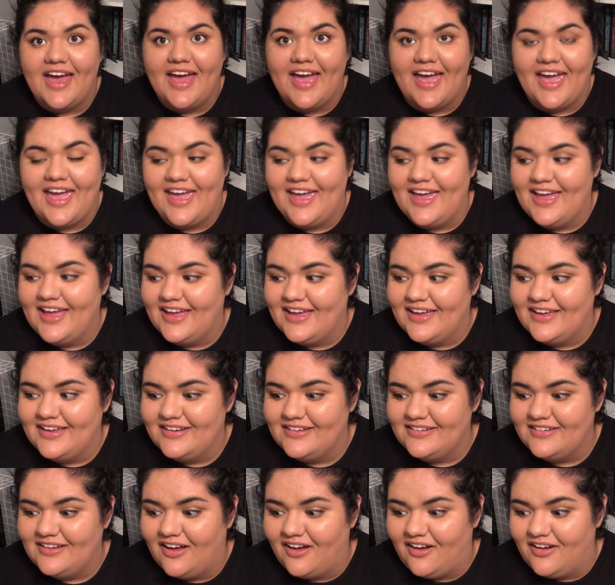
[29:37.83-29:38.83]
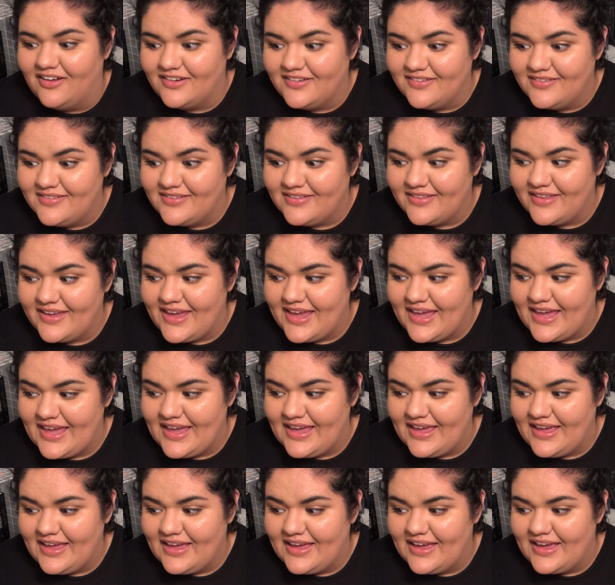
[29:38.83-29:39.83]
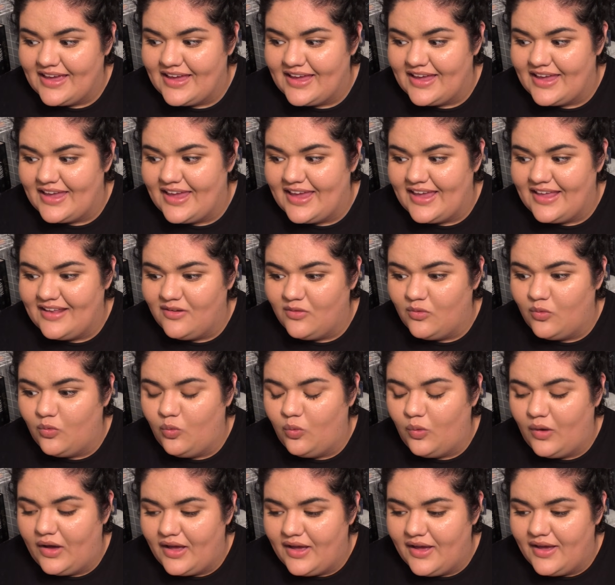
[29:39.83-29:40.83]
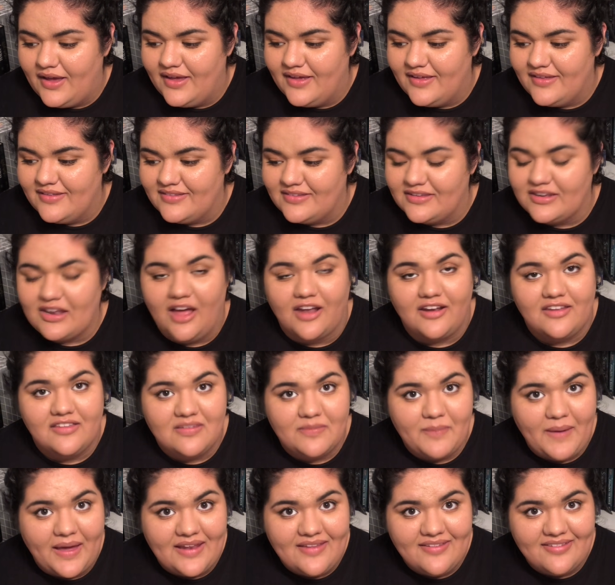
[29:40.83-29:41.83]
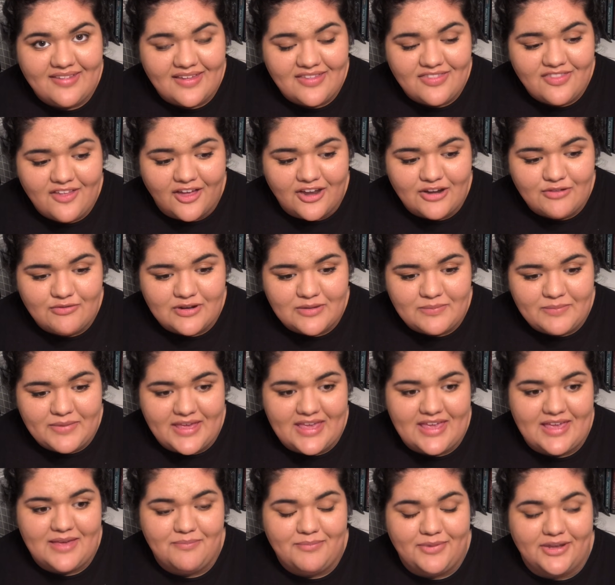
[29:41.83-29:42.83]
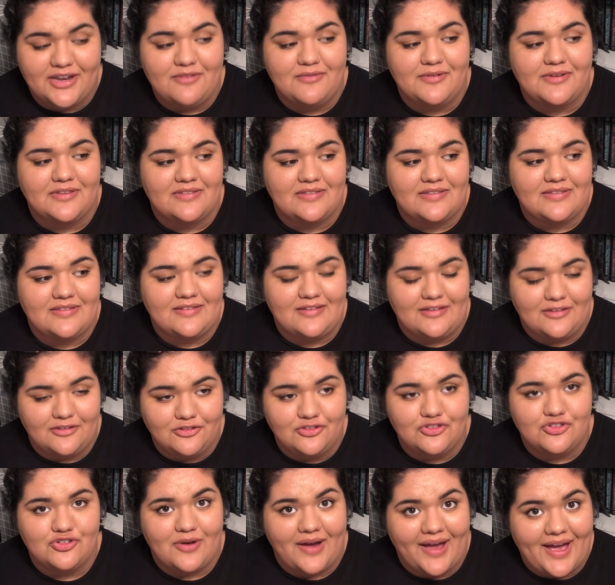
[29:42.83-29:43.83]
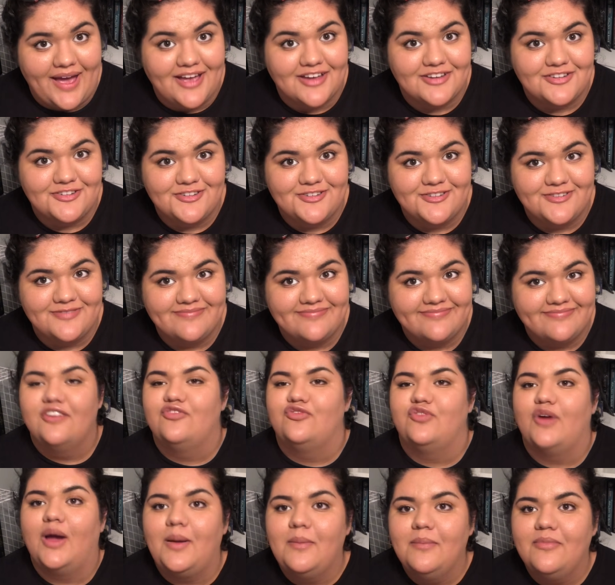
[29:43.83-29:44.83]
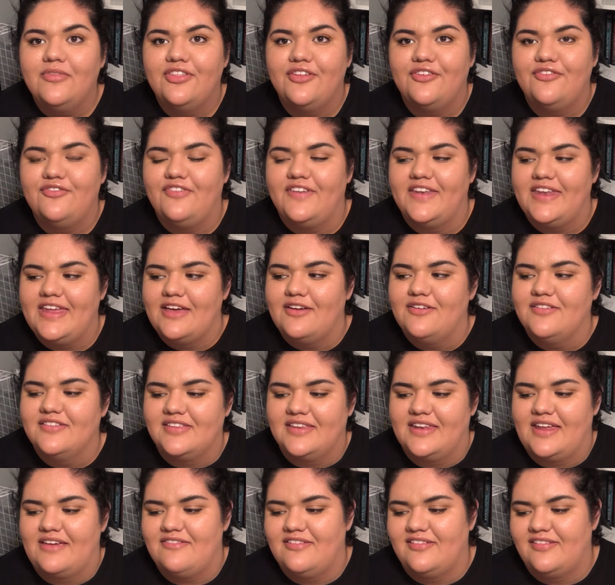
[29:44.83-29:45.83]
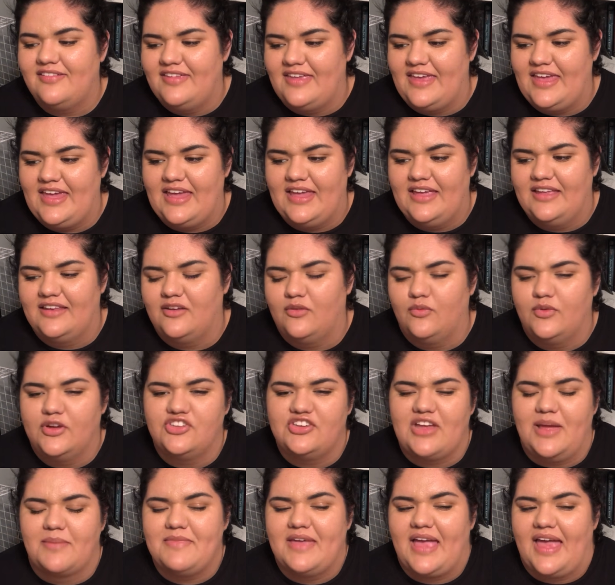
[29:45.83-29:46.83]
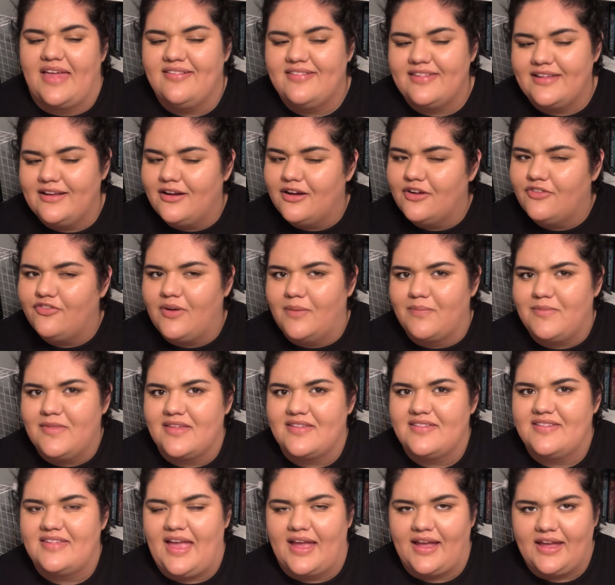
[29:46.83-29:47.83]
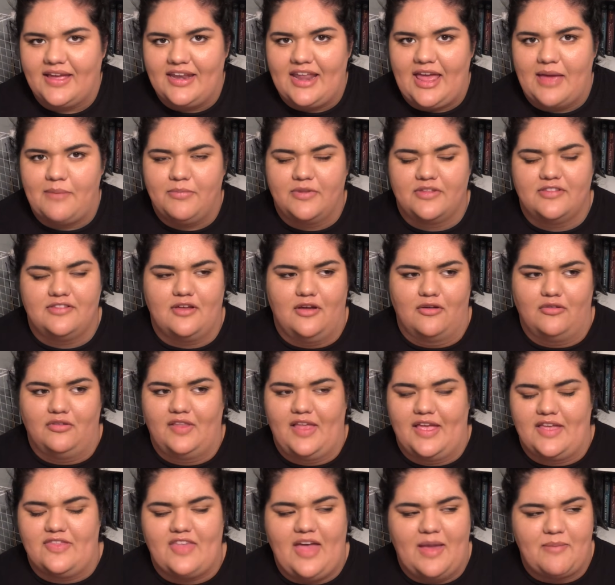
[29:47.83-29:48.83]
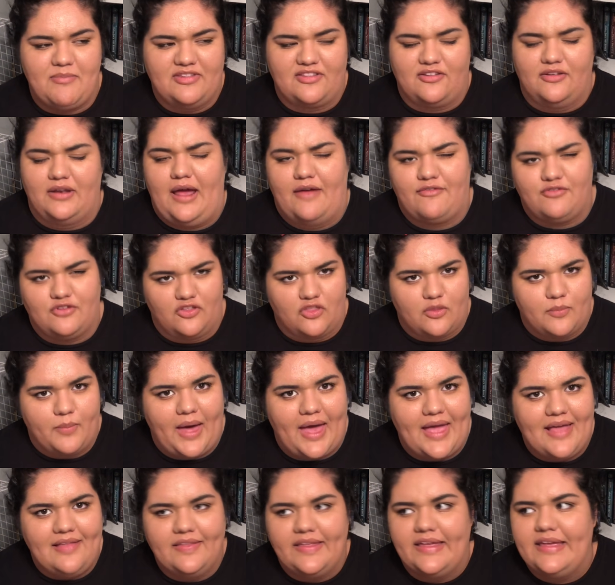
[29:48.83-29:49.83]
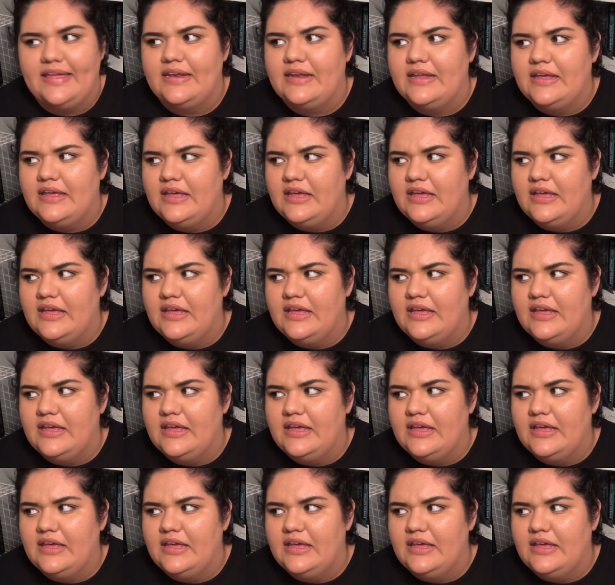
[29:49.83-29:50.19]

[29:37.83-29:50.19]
And honestly, it was not as bad as I thought it would be, but it was still trash. From the videos that I've seen, which I'm guessing are from the second episode, like the episode after the pilot,